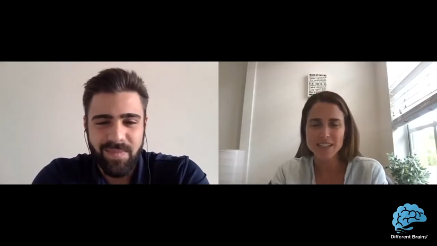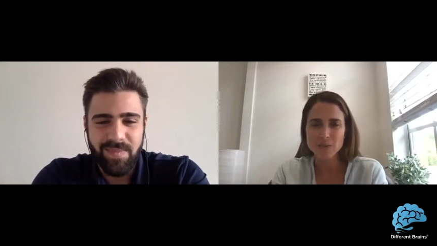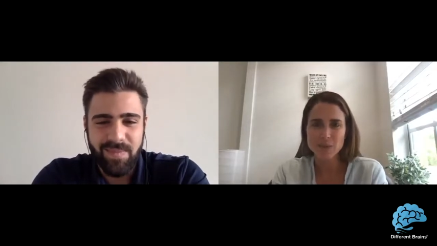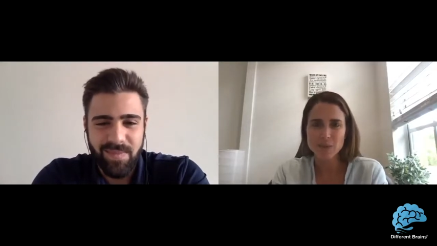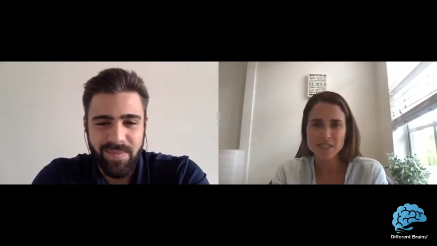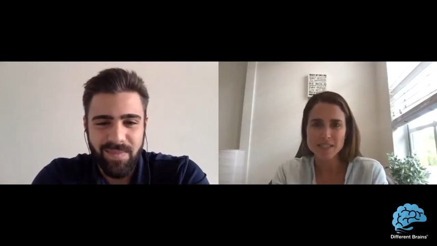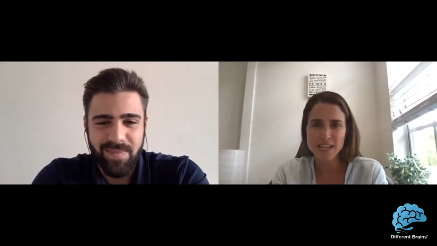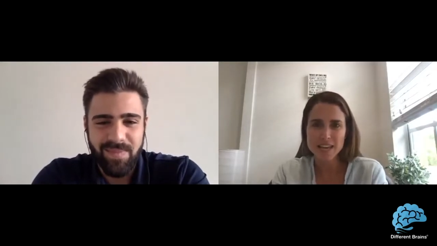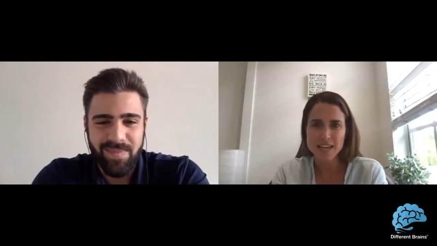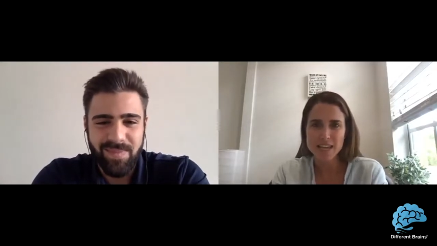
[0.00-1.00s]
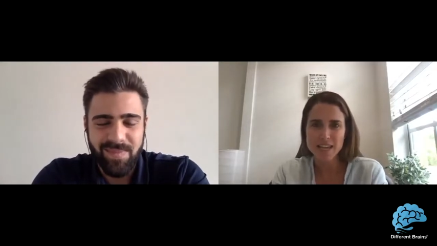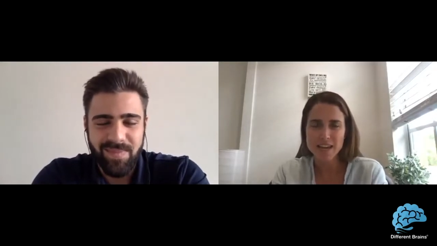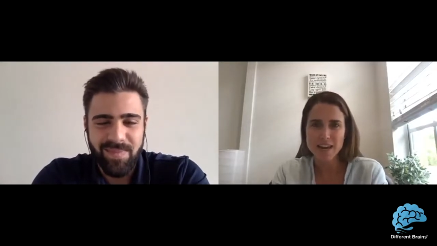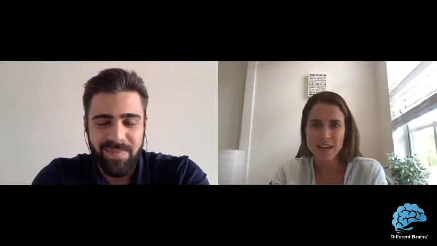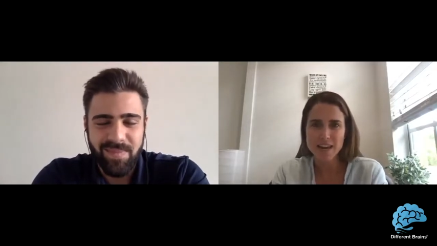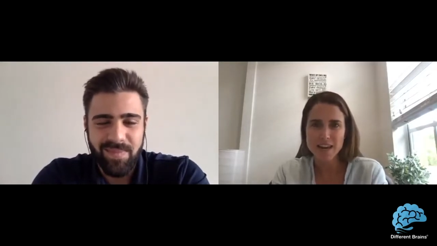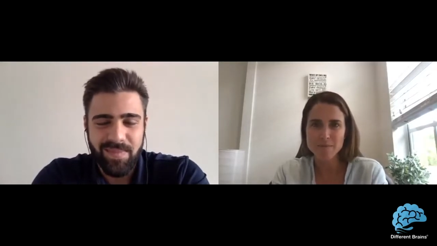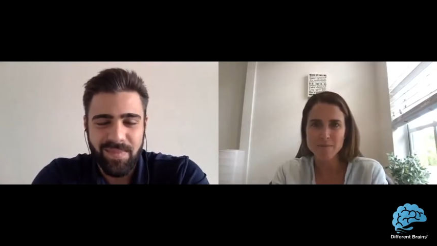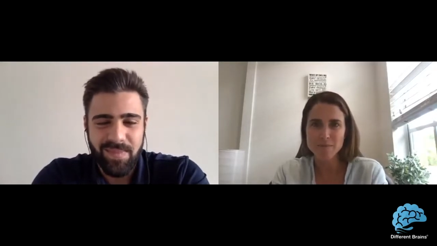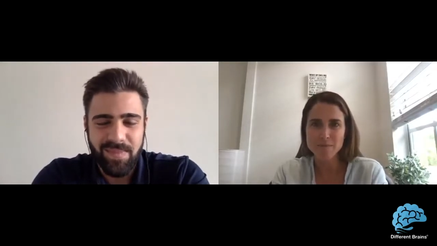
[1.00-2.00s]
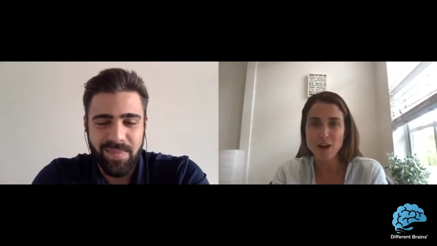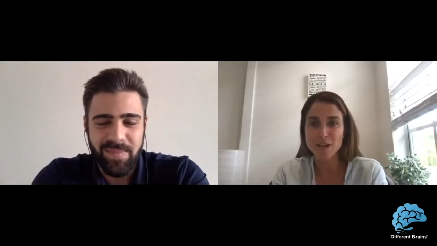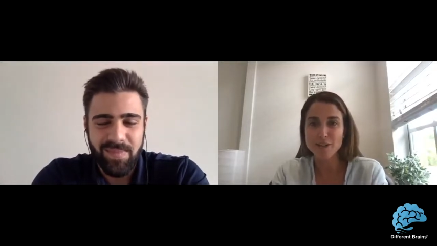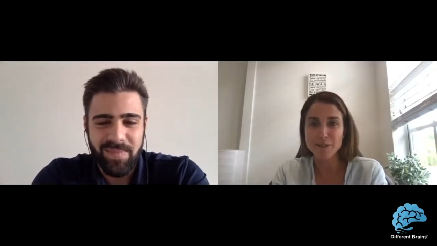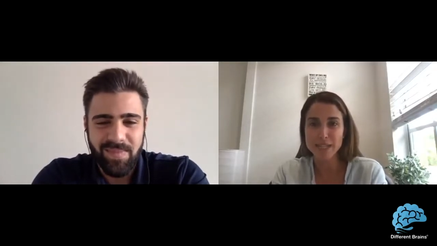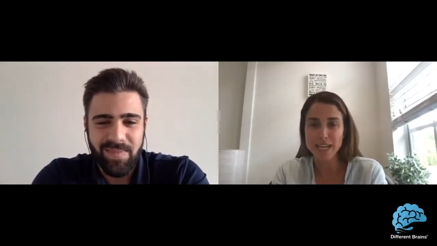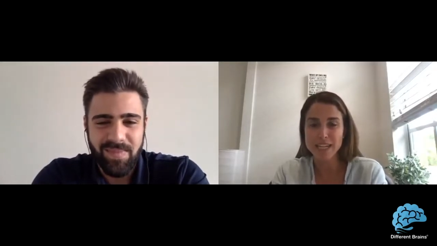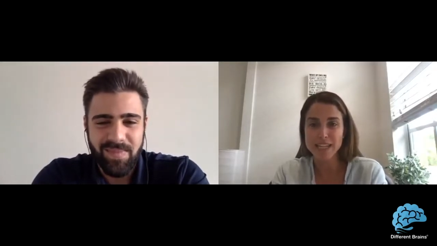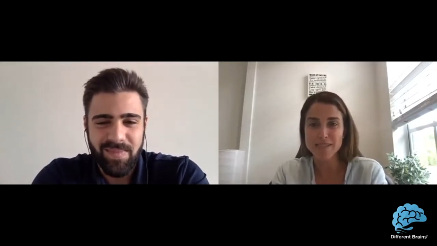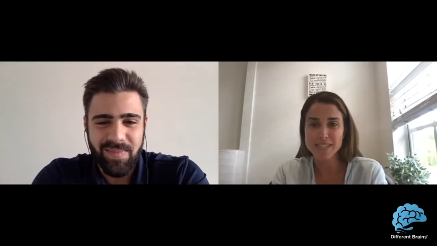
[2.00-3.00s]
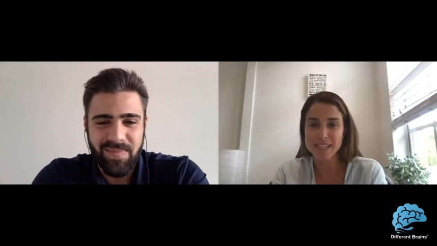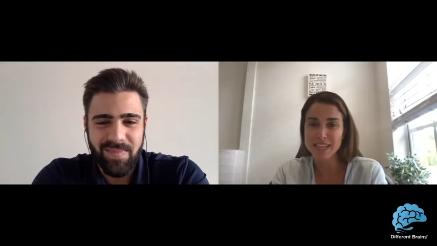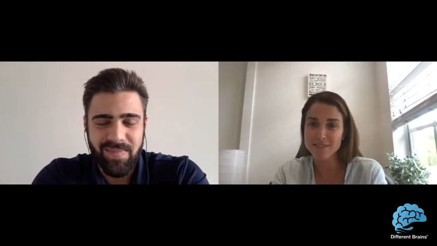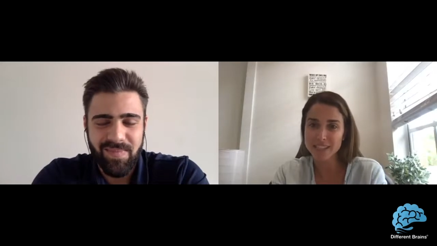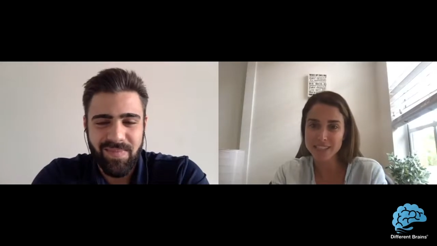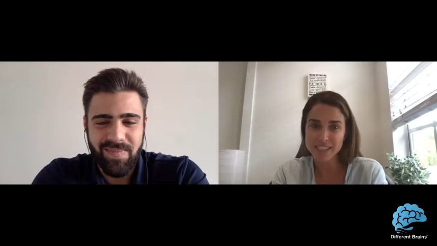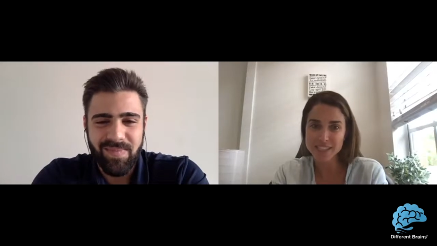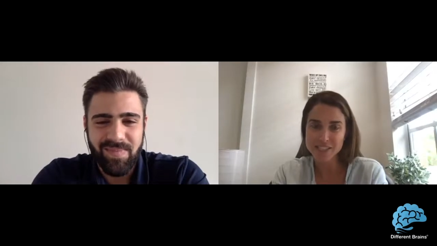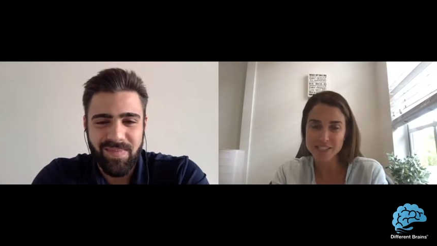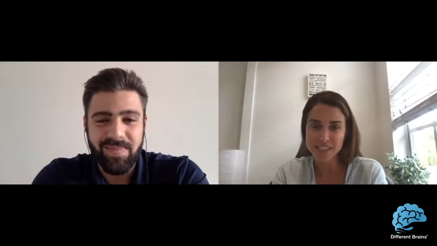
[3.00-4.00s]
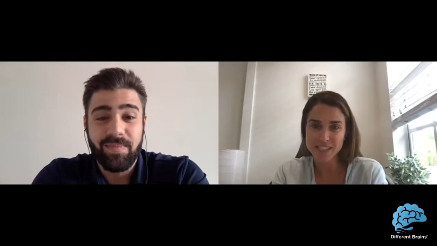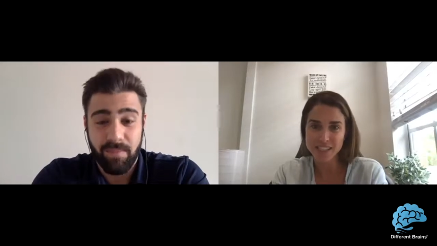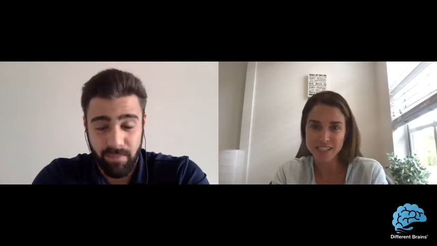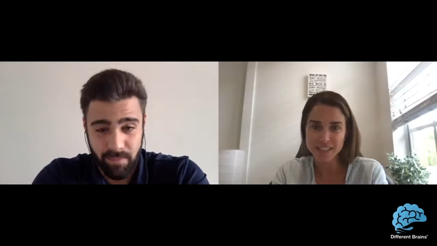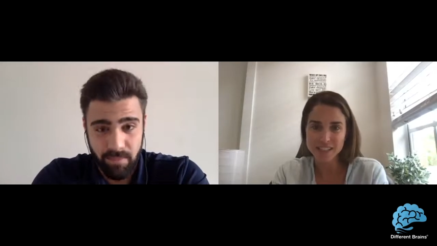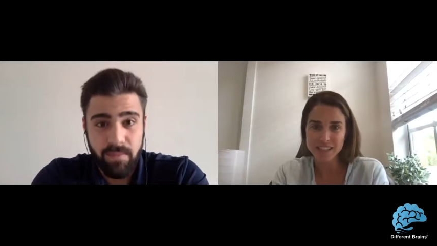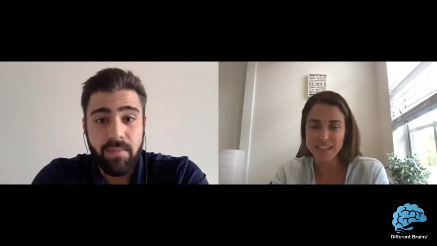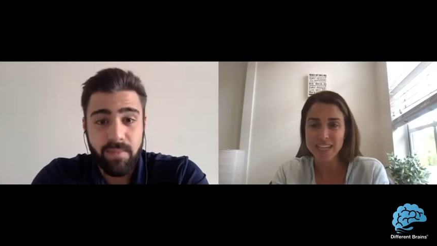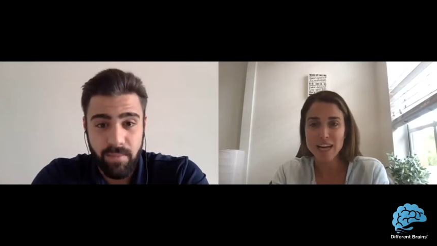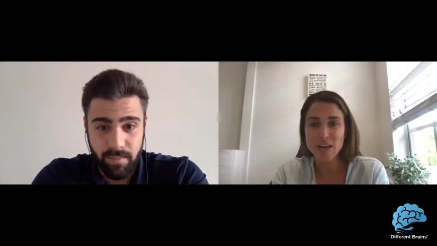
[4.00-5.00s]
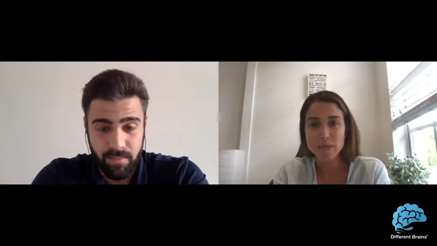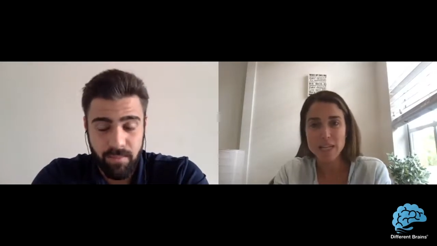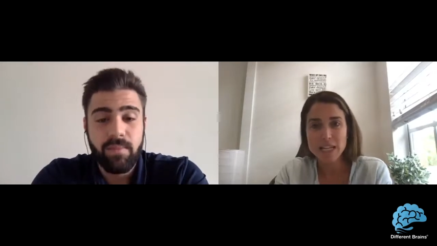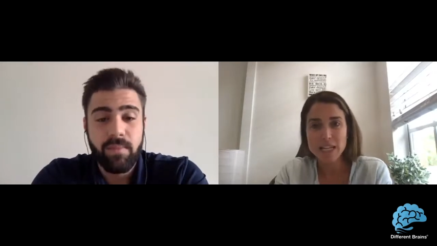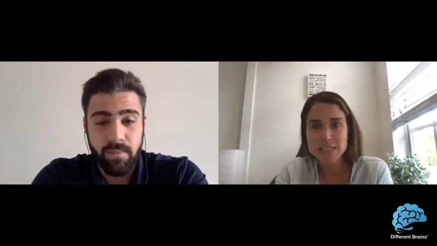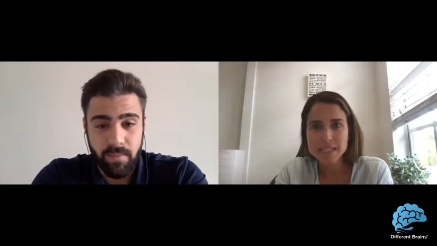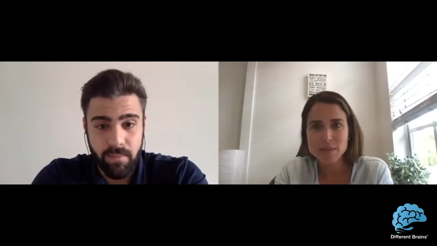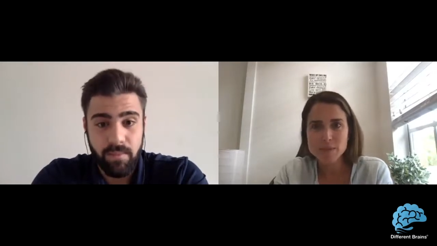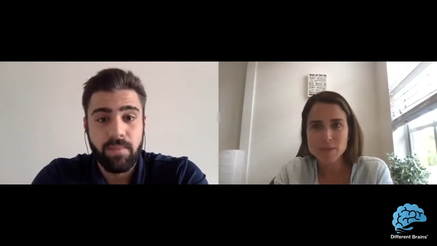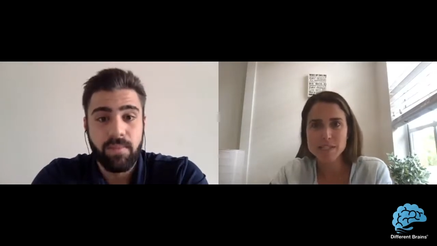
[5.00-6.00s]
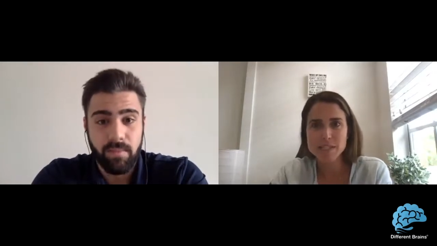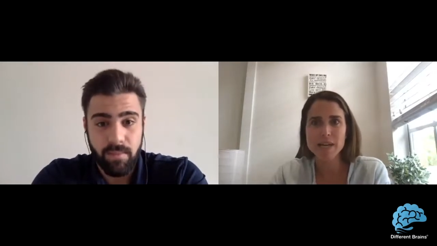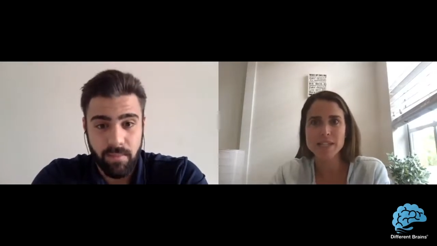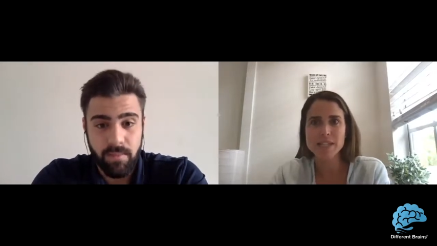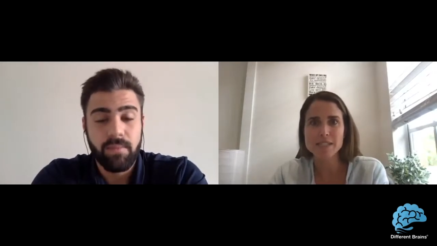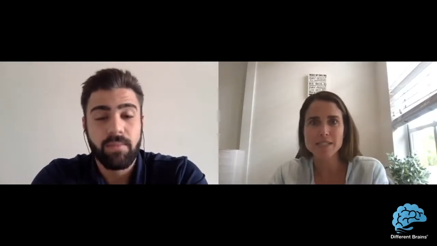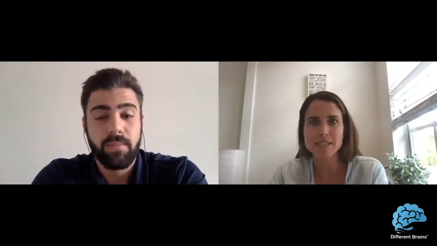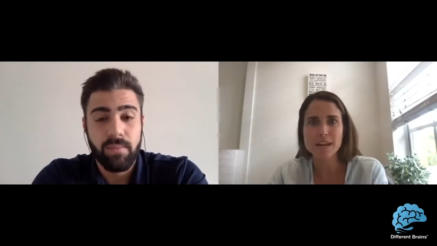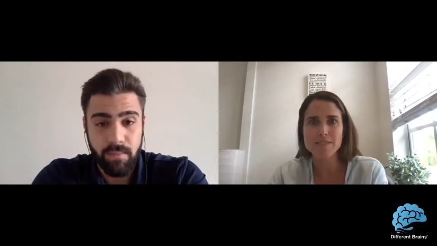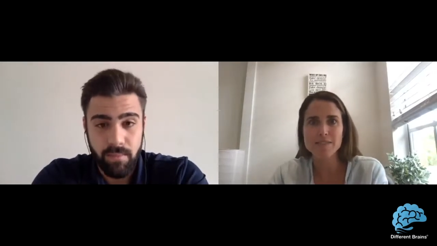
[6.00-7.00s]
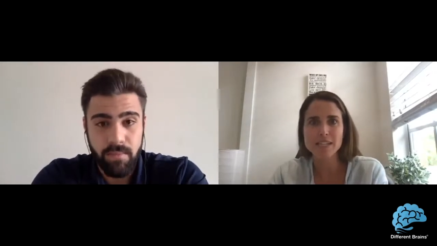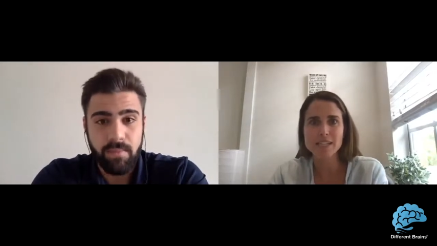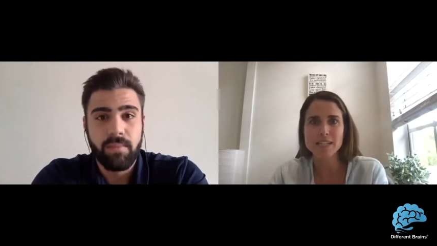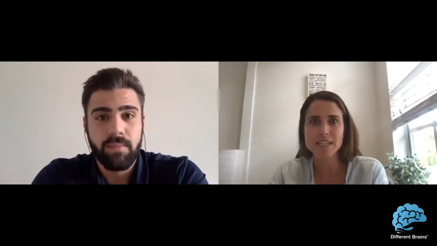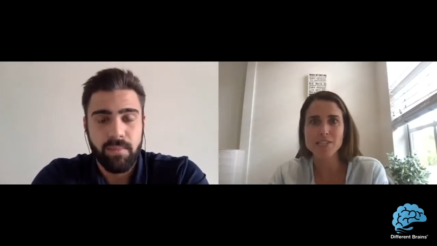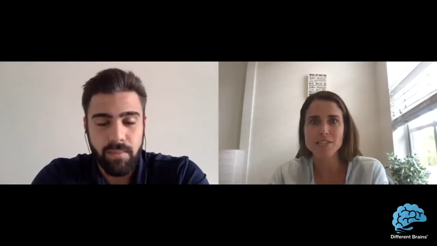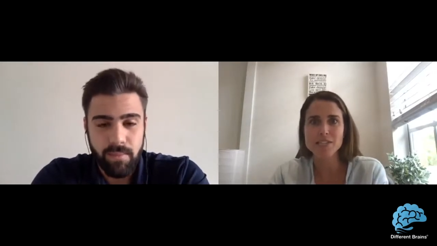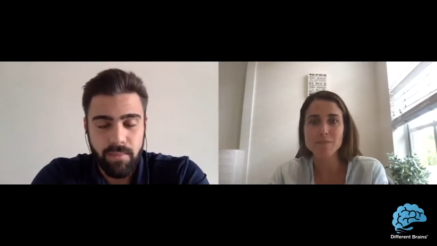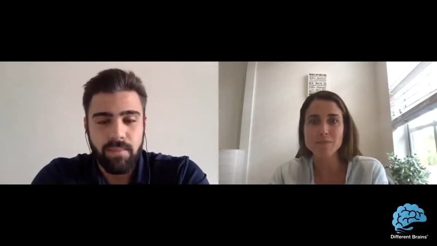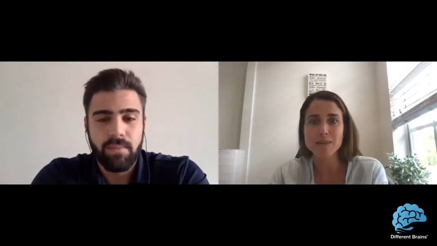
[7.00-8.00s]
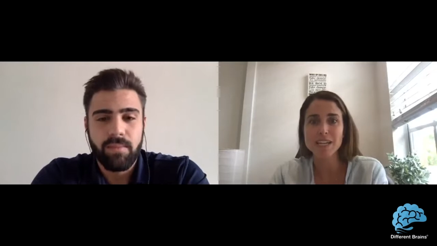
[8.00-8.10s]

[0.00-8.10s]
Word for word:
Speaker 1: the world today um, are creatives and they have ADHD. Like Albert Einstein was suspected to have ADHD, Michael